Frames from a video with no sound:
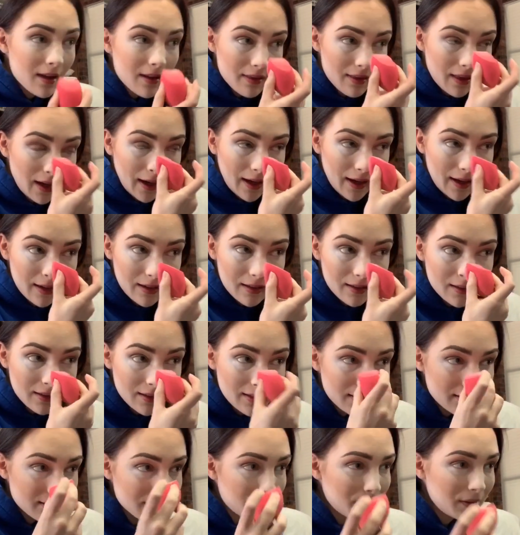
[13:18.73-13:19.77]
that
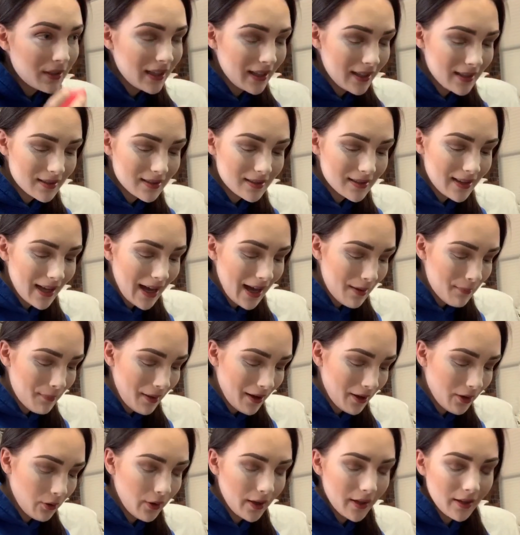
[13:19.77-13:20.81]
is a place that
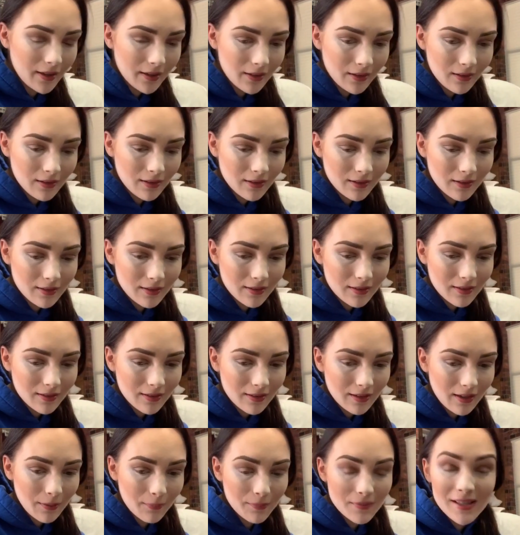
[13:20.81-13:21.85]
my oil
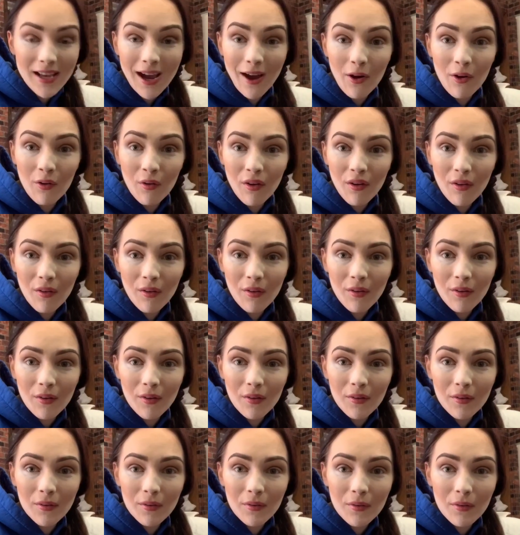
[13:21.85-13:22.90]
comes out
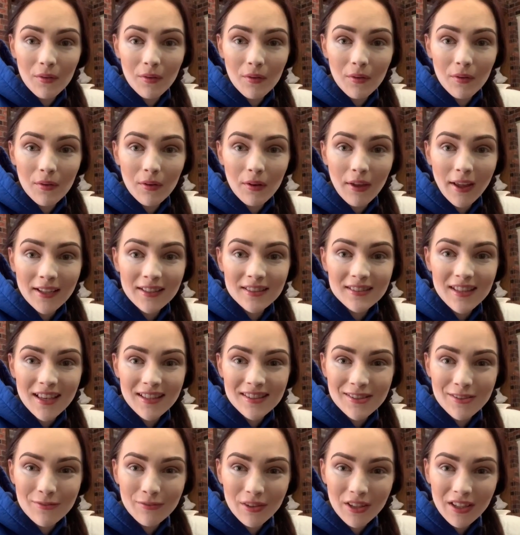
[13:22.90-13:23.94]

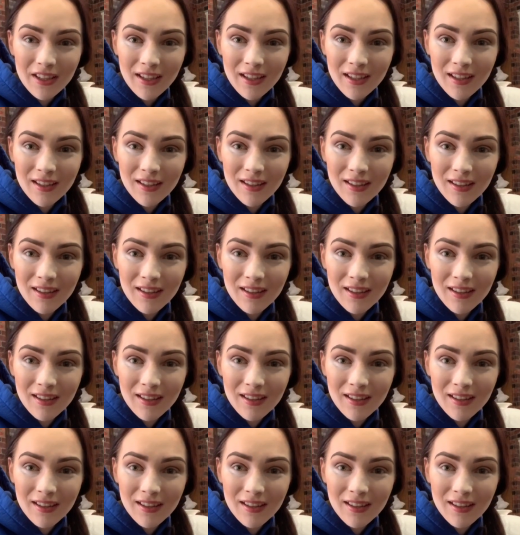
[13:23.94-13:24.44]
excessively